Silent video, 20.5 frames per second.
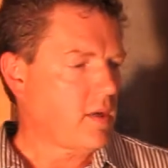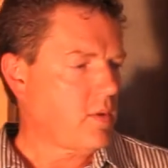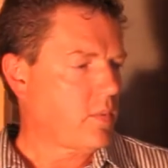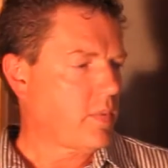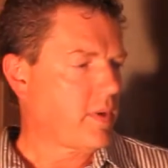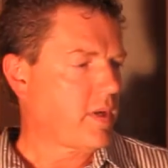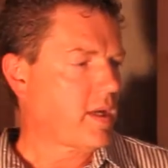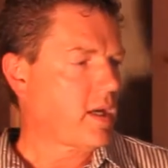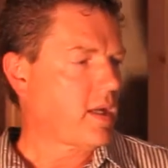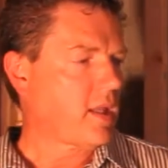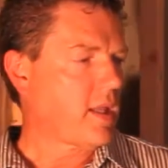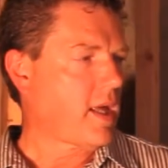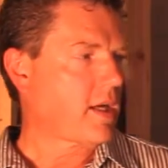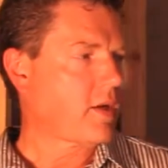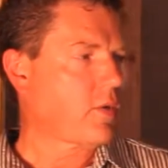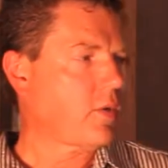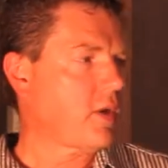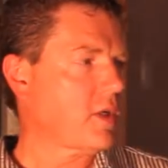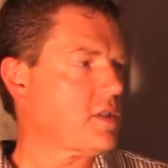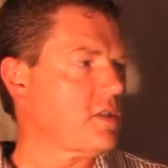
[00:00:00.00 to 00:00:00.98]
We get a
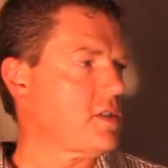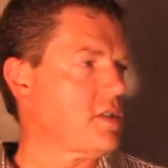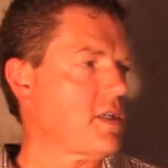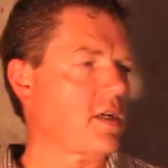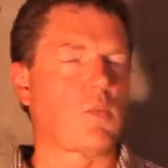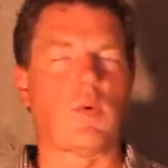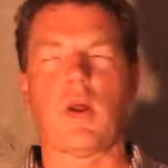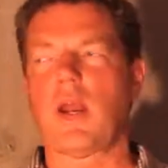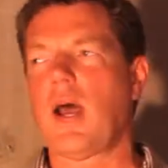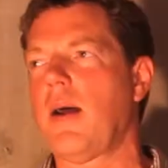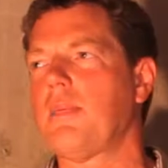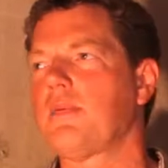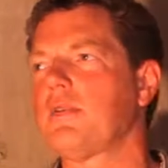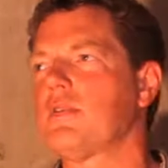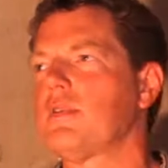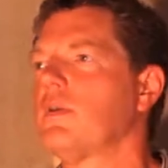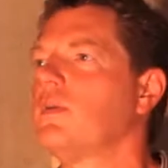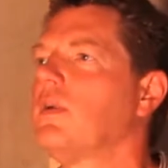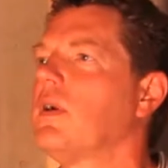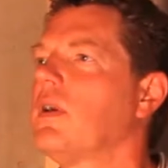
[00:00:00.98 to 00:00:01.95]
lot of questions like, what
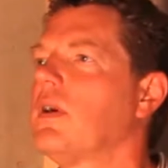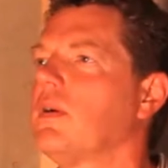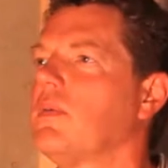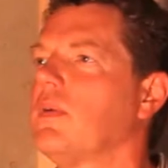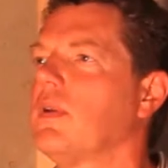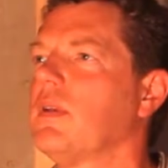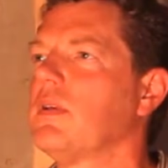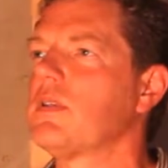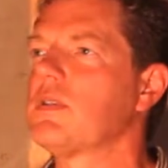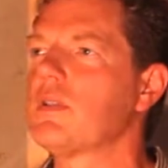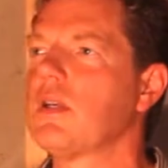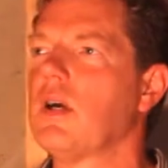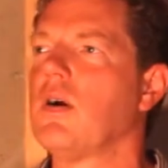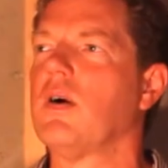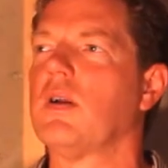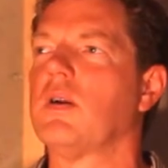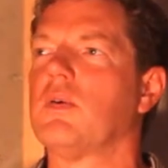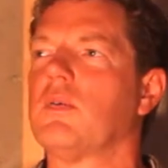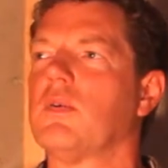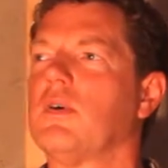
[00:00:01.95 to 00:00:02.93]
happens in the winter when there's snow
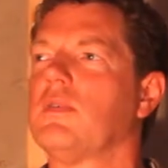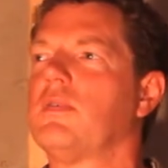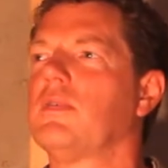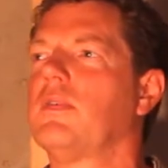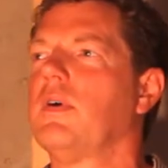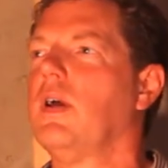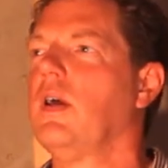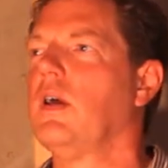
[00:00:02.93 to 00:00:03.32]
on the roof?